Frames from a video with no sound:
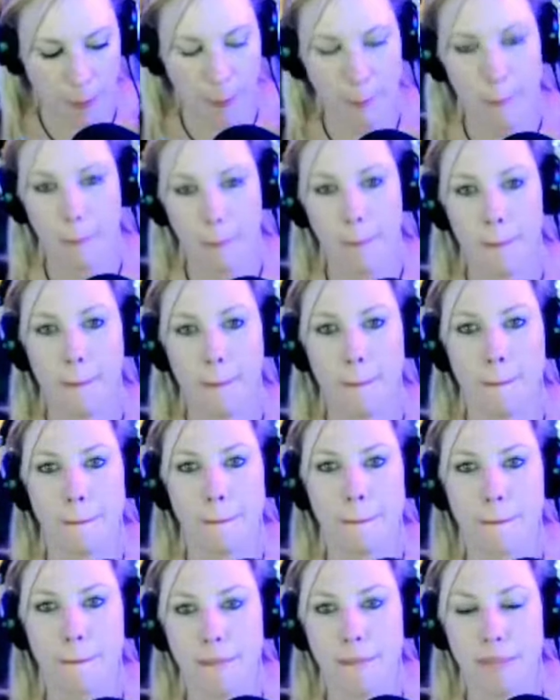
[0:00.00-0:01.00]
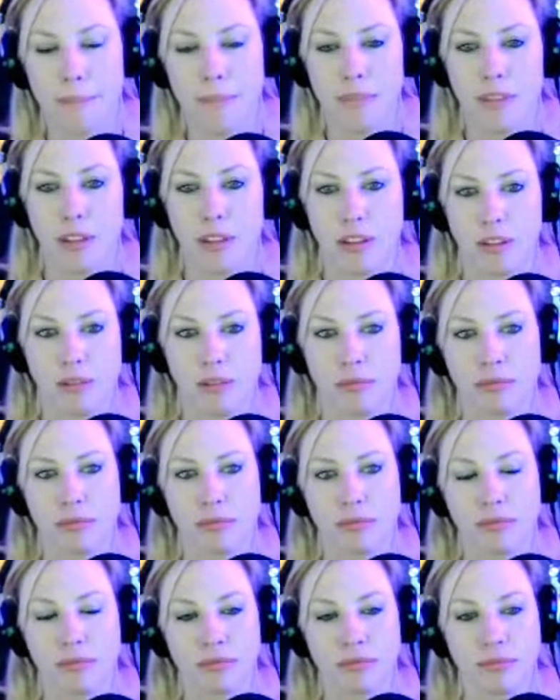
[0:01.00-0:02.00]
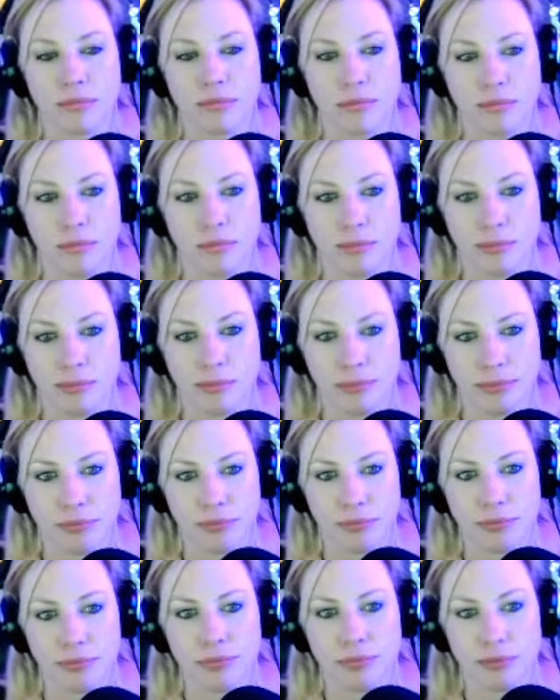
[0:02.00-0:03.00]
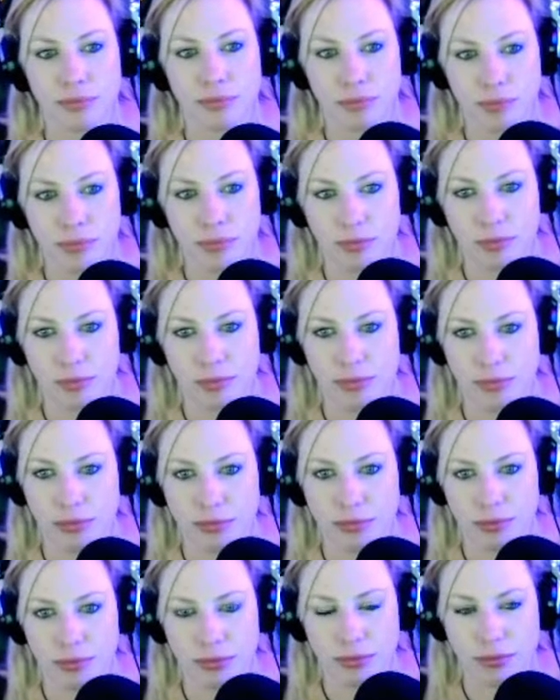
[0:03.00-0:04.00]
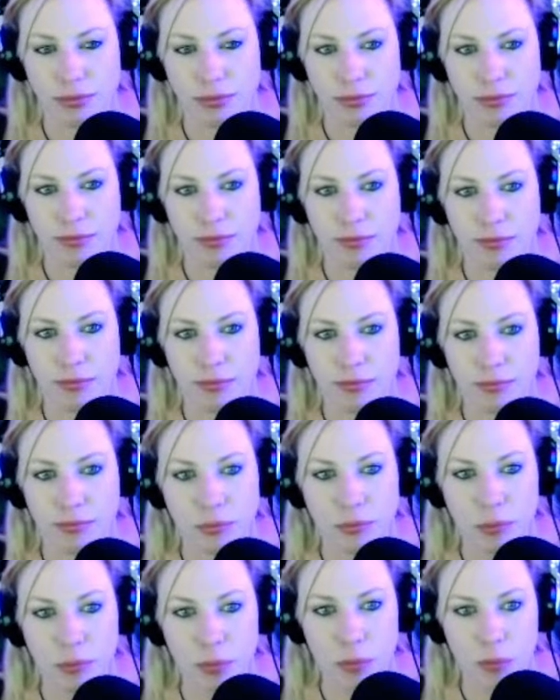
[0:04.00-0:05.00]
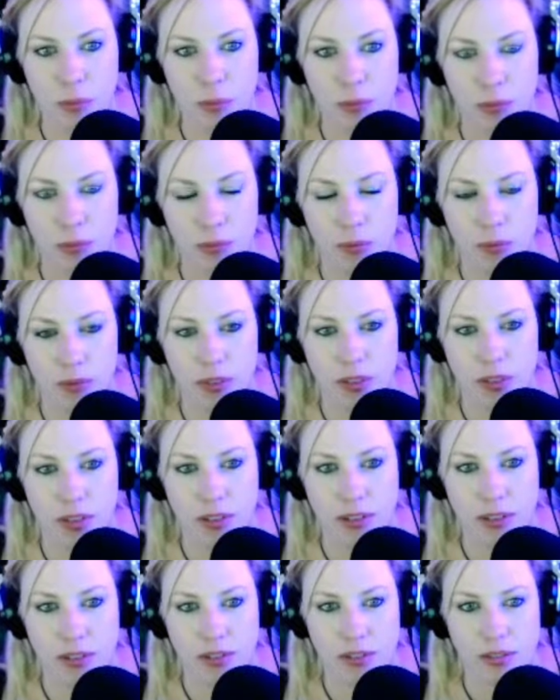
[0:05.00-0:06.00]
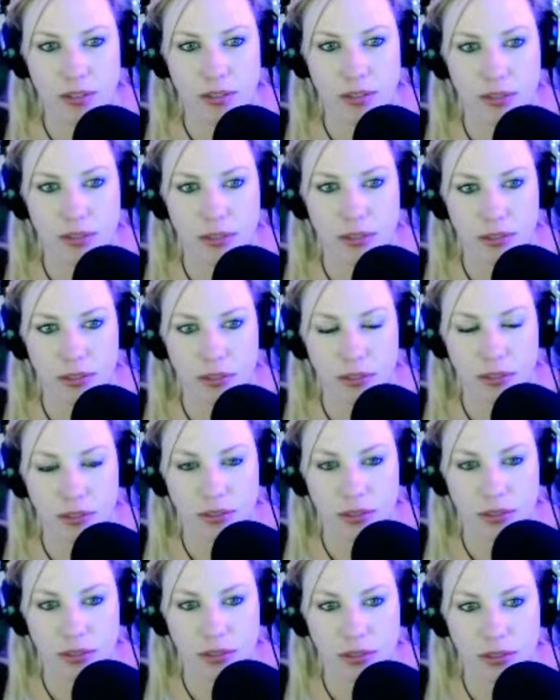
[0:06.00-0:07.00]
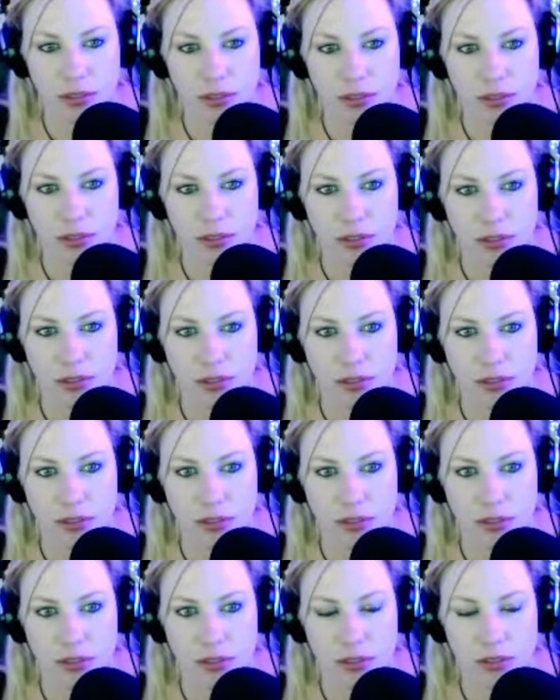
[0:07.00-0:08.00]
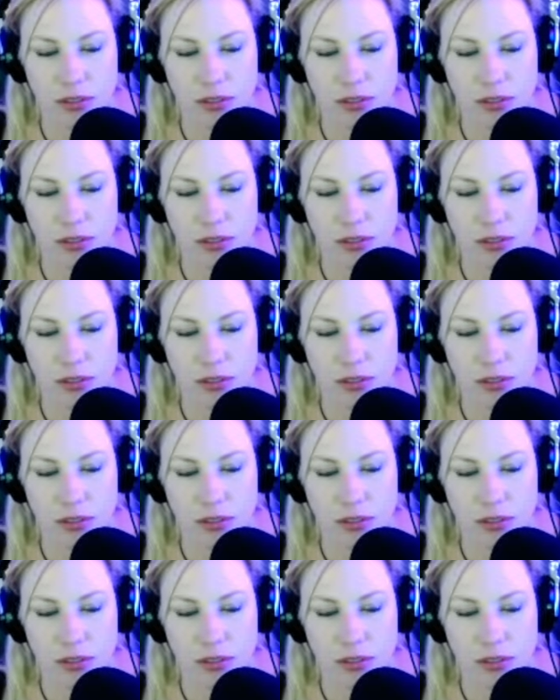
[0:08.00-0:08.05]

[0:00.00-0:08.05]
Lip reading: (silent)